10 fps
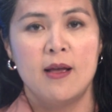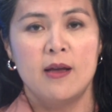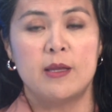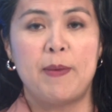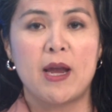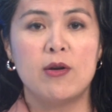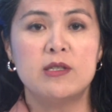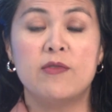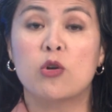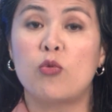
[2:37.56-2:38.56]
The parents
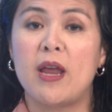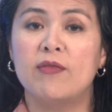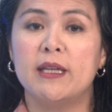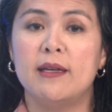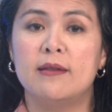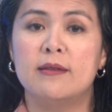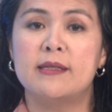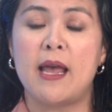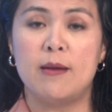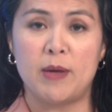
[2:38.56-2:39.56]
of a gravely ill
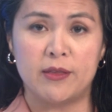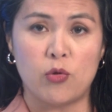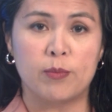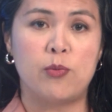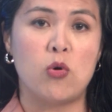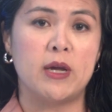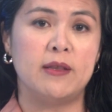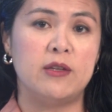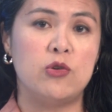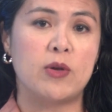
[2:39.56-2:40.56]
10-month-old boy
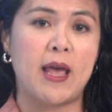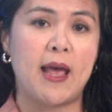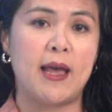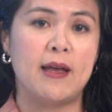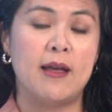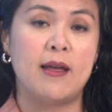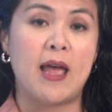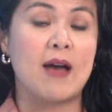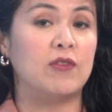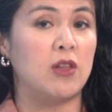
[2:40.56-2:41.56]
in the UK
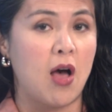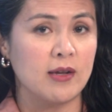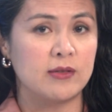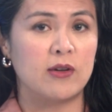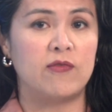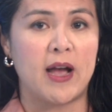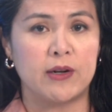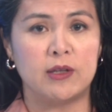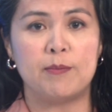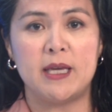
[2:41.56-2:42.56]
have lost their
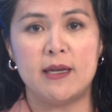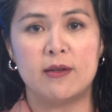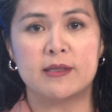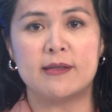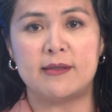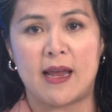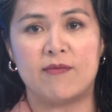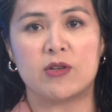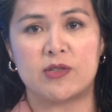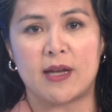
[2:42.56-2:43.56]
final appeal to
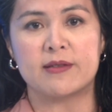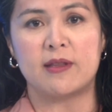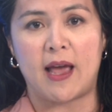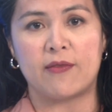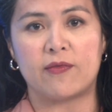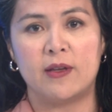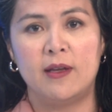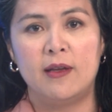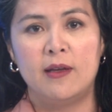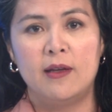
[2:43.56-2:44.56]
save their son's life.
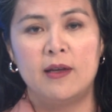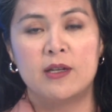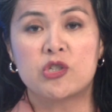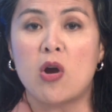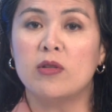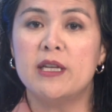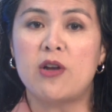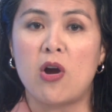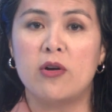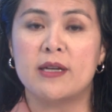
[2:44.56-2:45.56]
Charlie
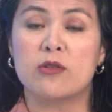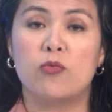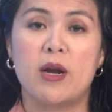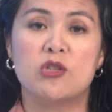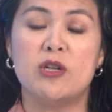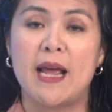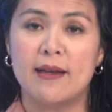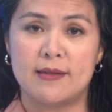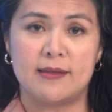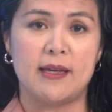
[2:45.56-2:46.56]
Gard has a rare
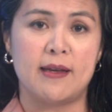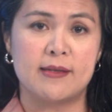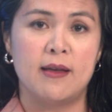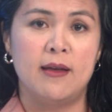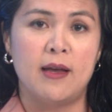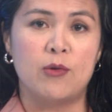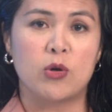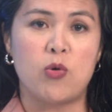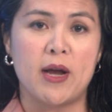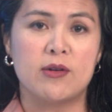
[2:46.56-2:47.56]
genetic disease and
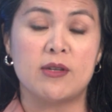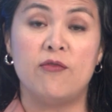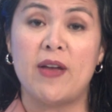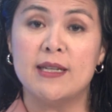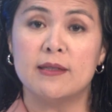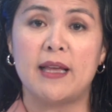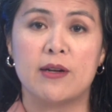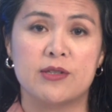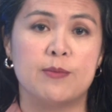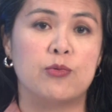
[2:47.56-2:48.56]
requires a
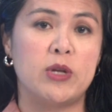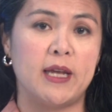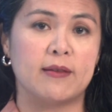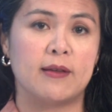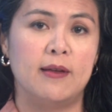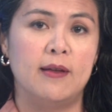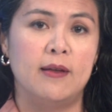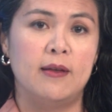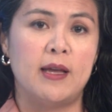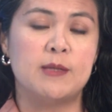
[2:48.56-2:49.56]
ventilator to breathe.
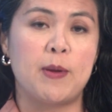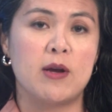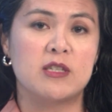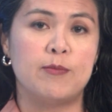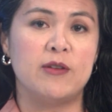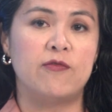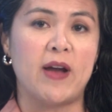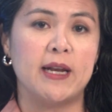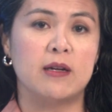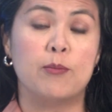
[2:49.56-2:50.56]
His parents have been
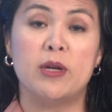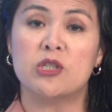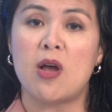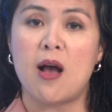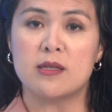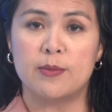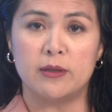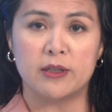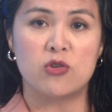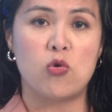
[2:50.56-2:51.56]
fighting a British
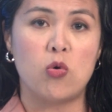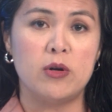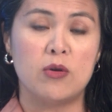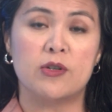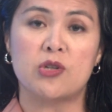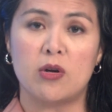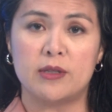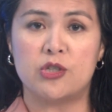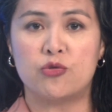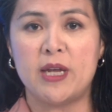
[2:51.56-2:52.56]
hospital in court over
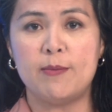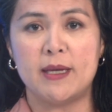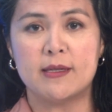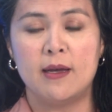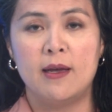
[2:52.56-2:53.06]
Charlie's treatment,